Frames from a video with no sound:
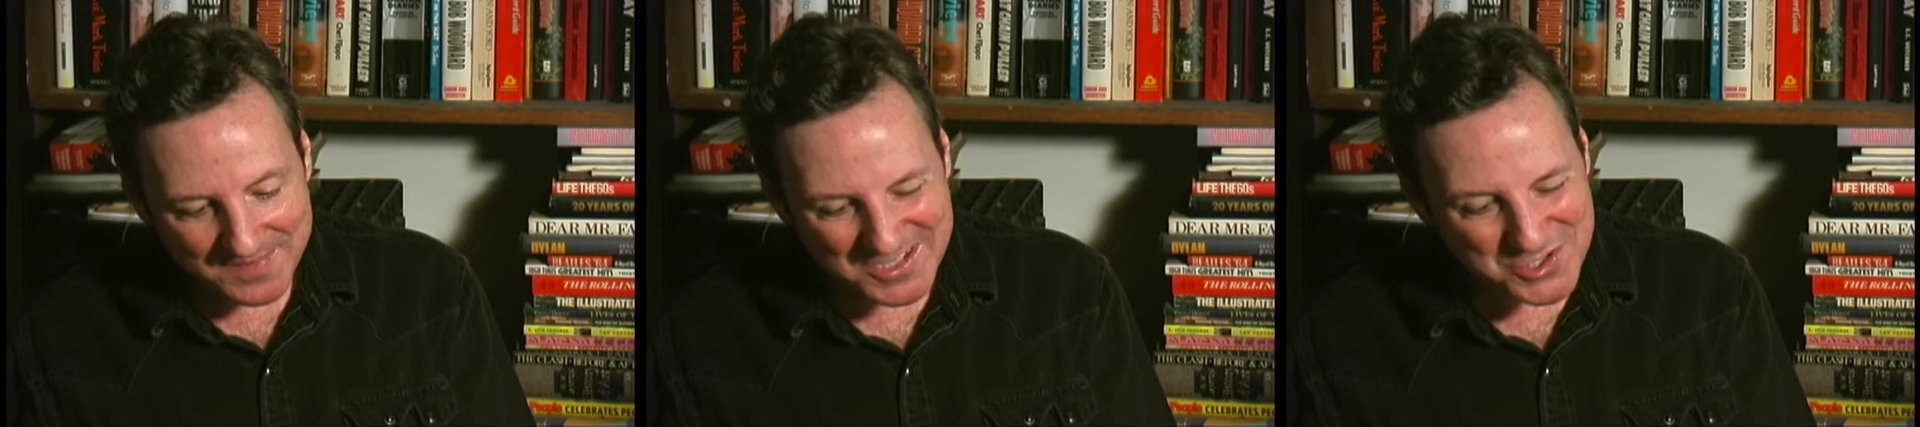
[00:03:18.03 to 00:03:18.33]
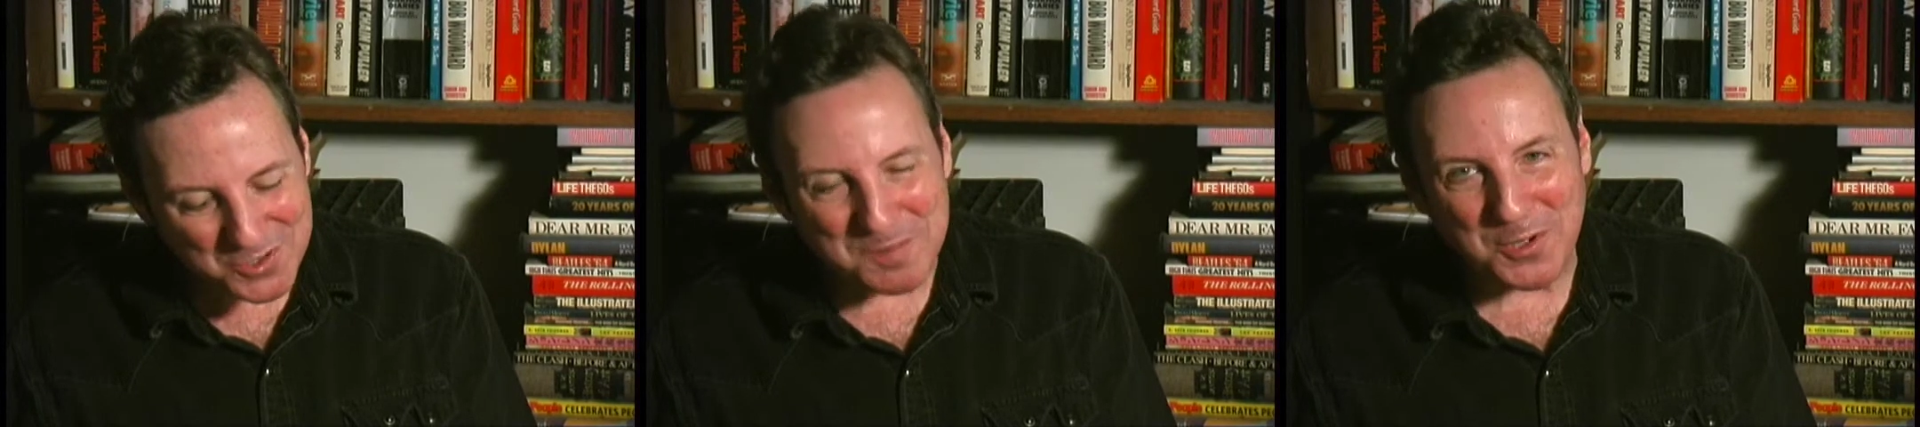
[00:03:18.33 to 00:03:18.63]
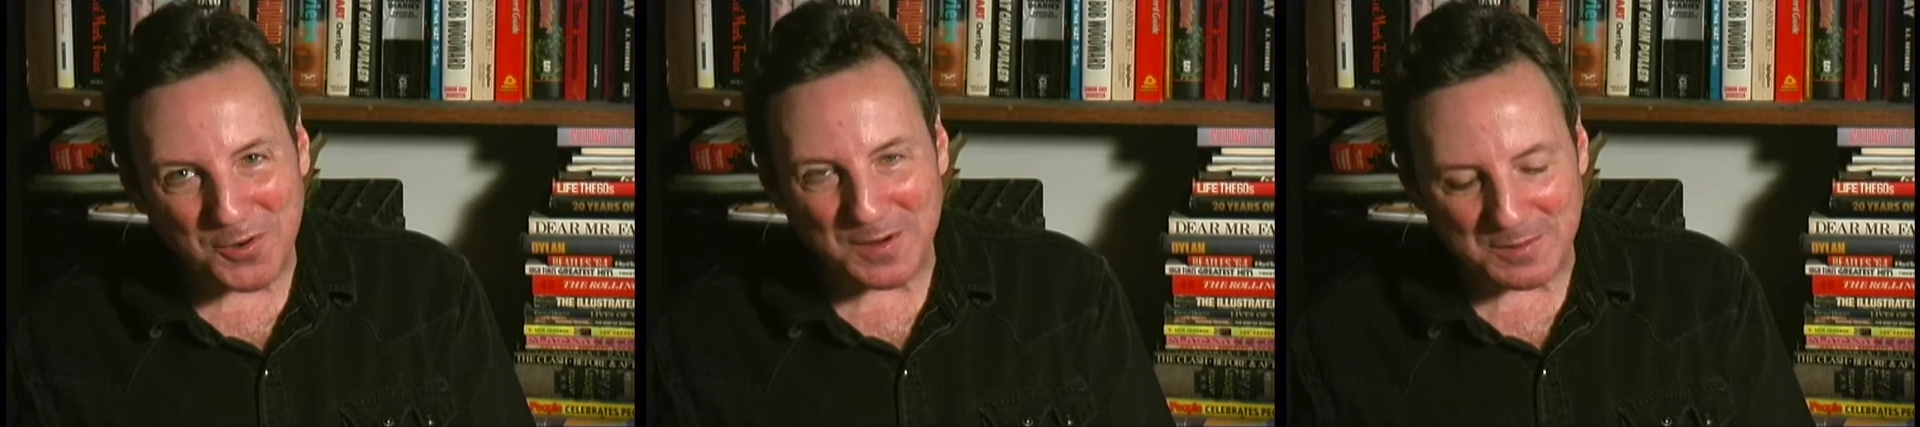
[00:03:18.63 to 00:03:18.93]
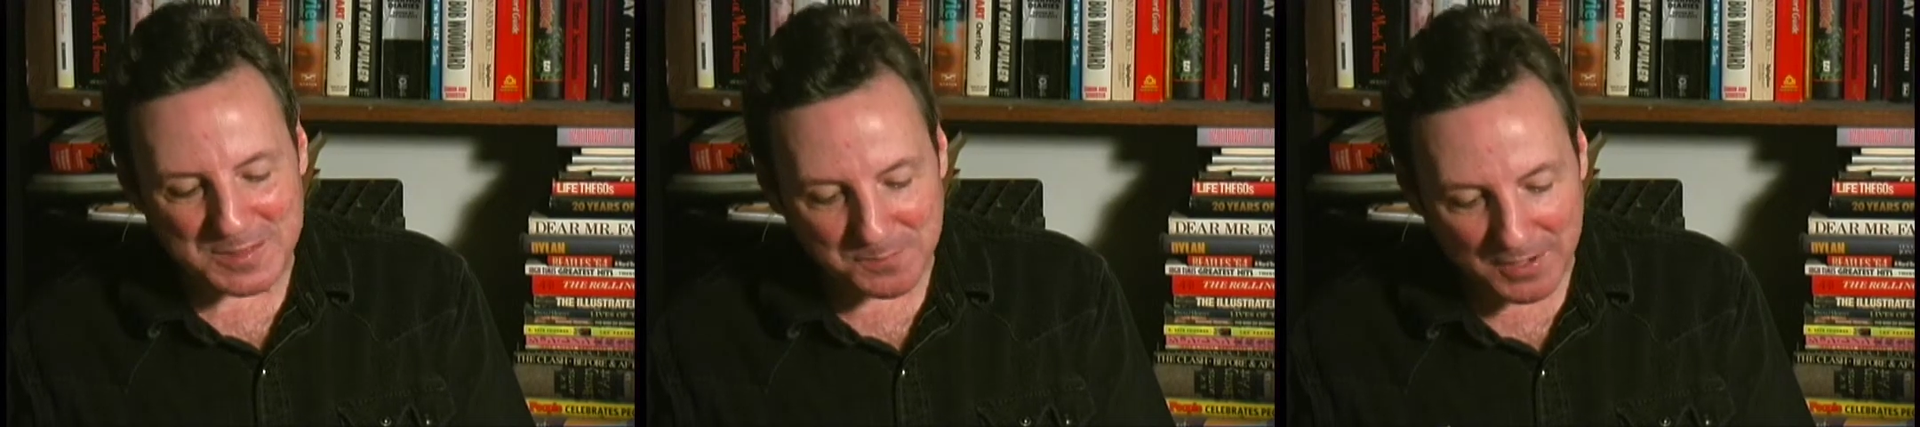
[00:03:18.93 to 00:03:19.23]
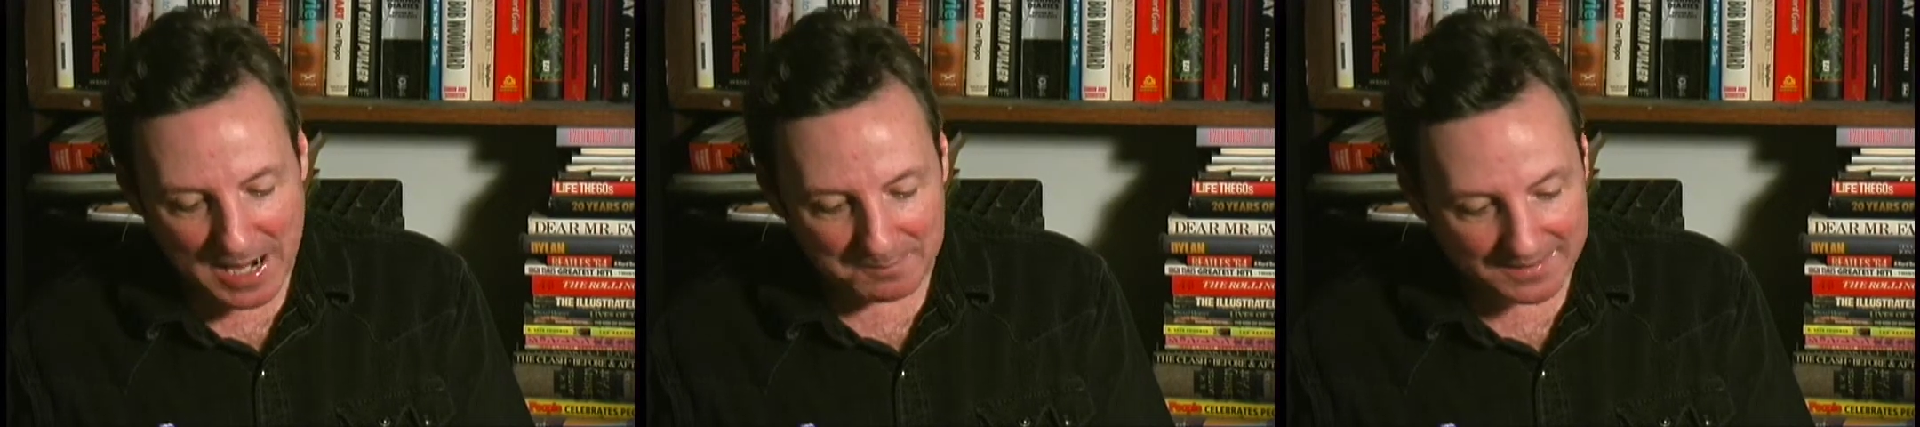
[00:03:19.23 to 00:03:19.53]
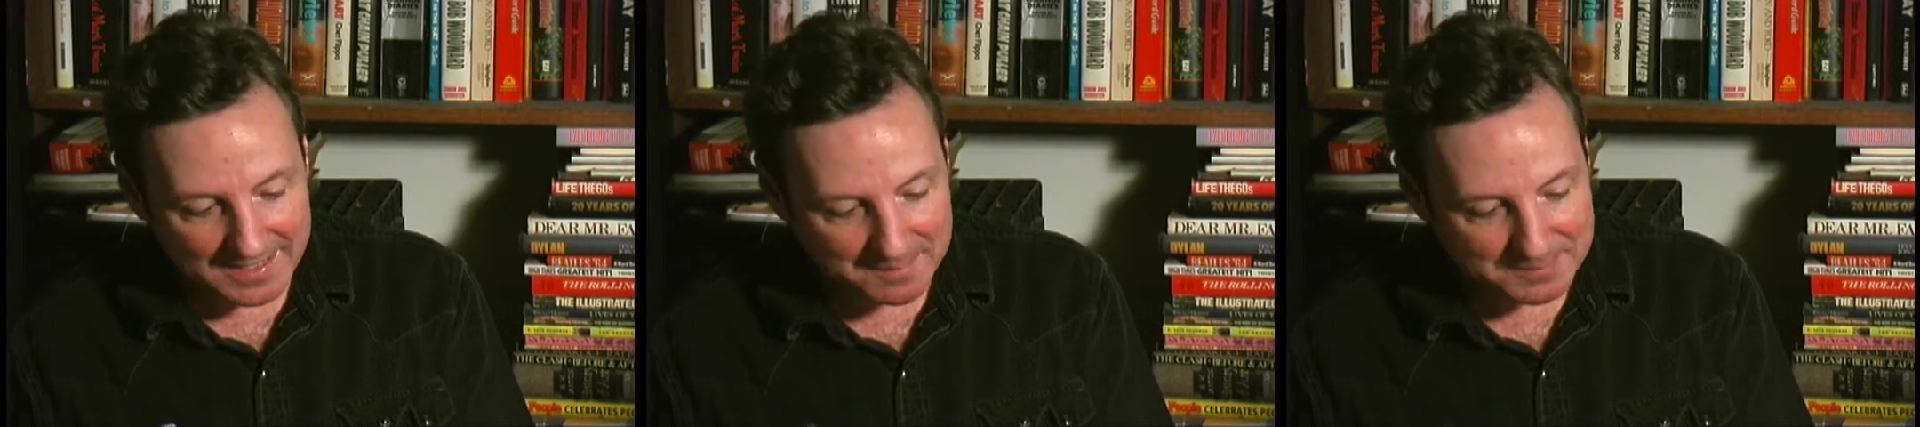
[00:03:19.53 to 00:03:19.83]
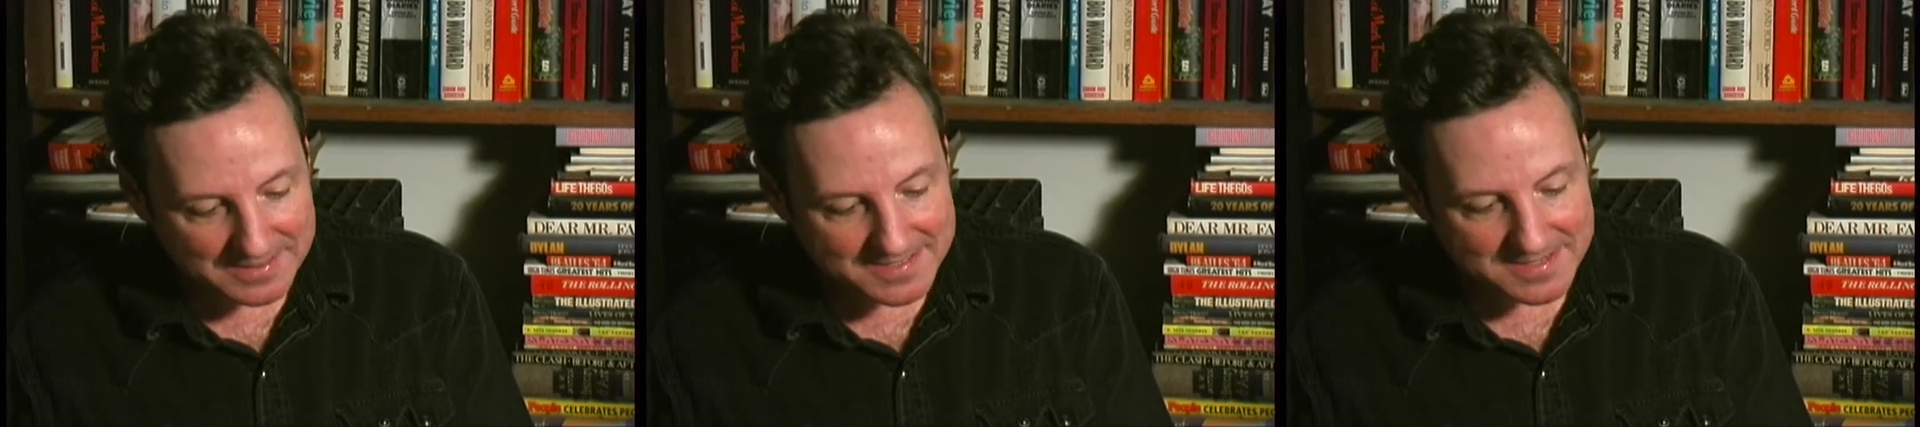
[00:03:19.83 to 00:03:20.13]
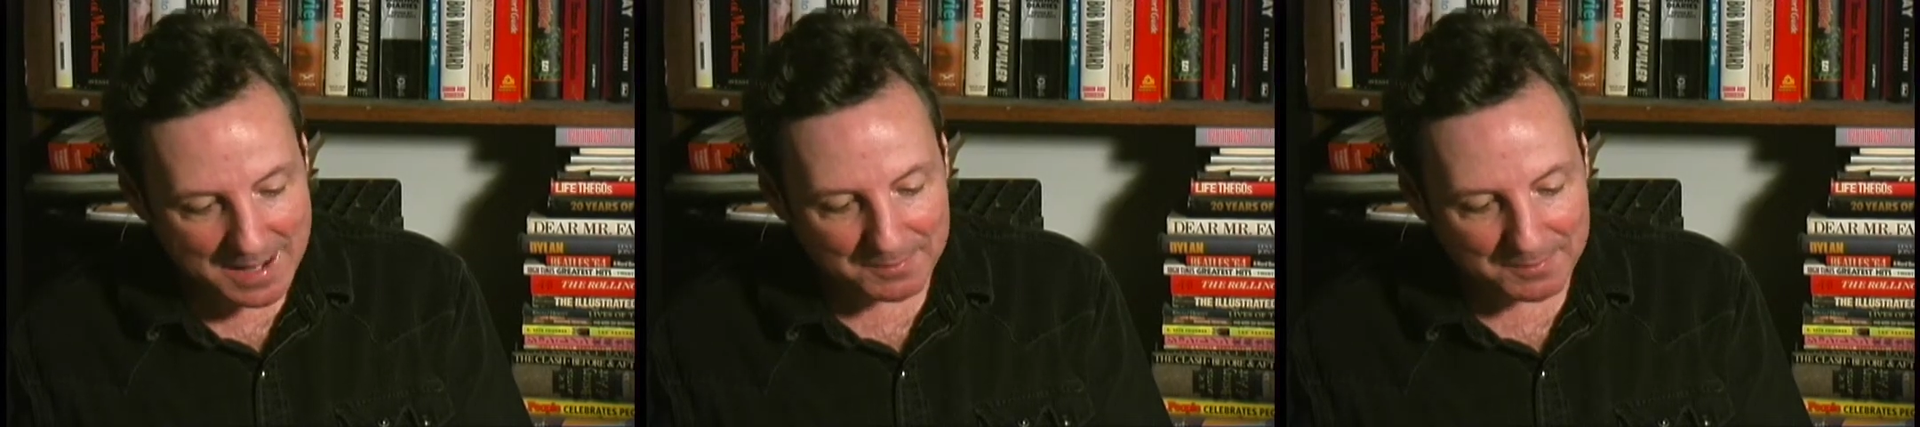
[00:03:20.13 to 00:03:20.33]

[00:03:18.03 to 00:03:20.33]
Sure, Peoria was probably a pit stop